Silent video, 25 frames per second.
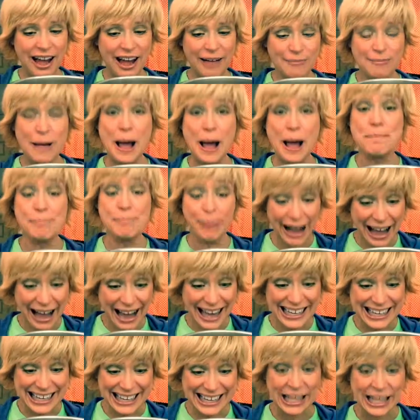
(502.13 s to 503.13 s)
My
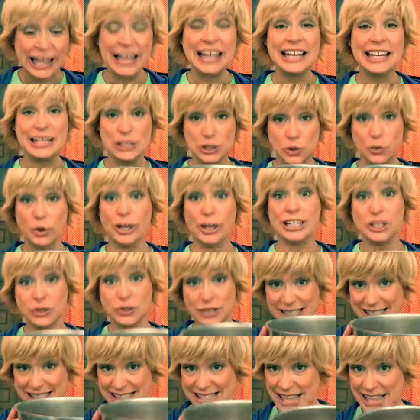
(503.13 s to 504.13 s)
body is going to
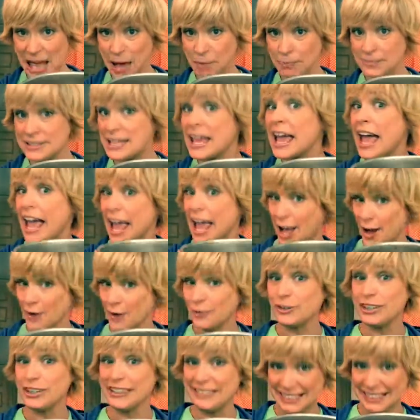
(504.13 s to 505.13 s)
accept
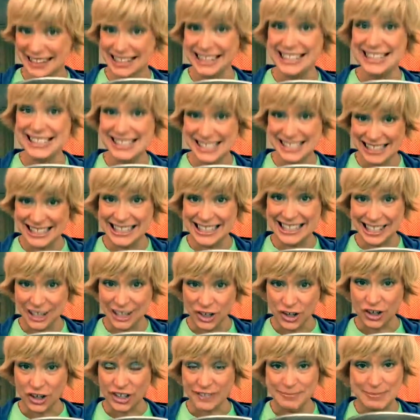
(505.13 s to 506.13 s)
everything that's in
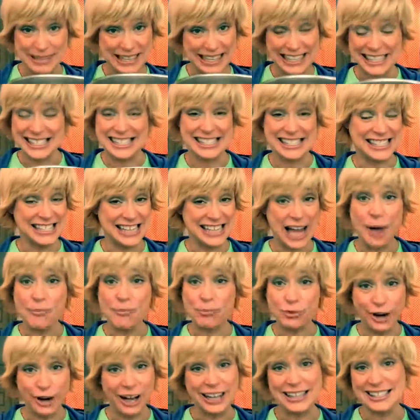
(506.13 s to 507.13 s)
here because it's not
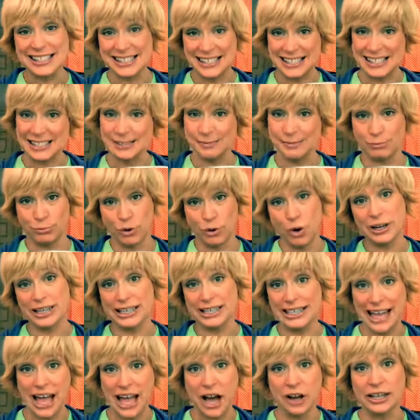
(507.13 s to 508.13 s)
processed and
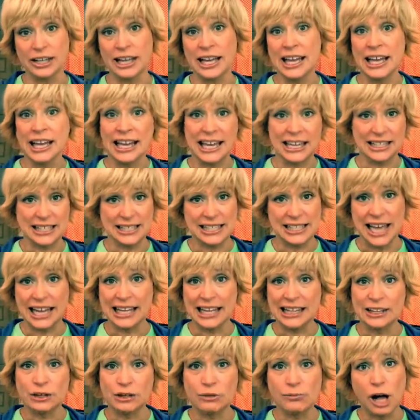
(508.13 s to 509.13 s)
broken down into
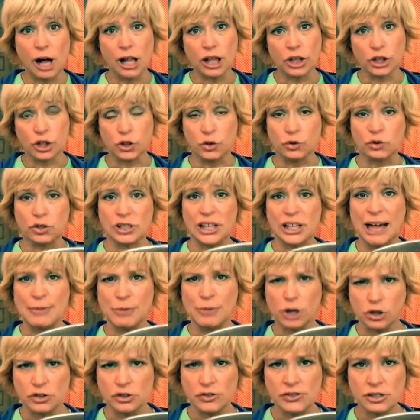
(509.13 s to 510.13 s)
tiny little molecule
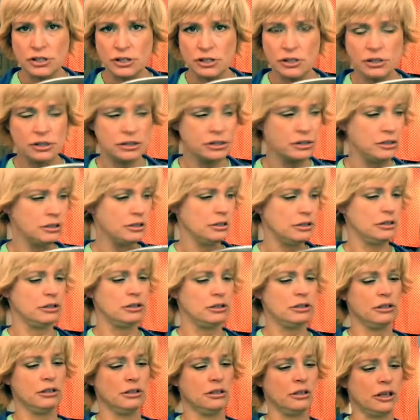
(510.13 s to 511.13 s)
chemicals.
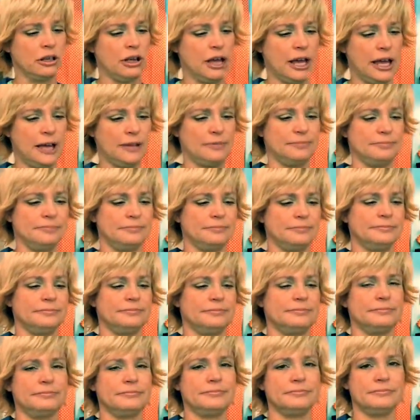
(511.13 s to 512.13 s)
Okay.
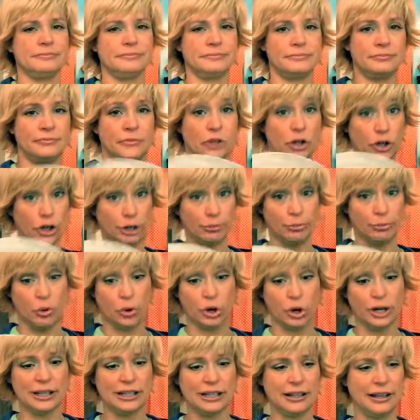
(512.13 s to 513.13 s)

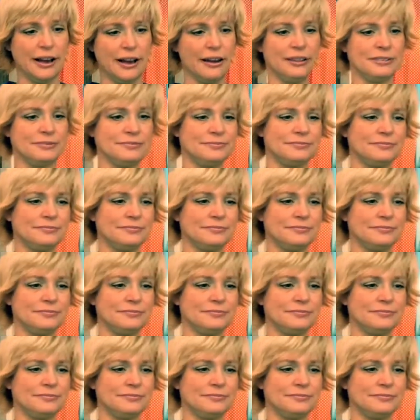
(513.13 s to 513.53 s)
Pour it in there.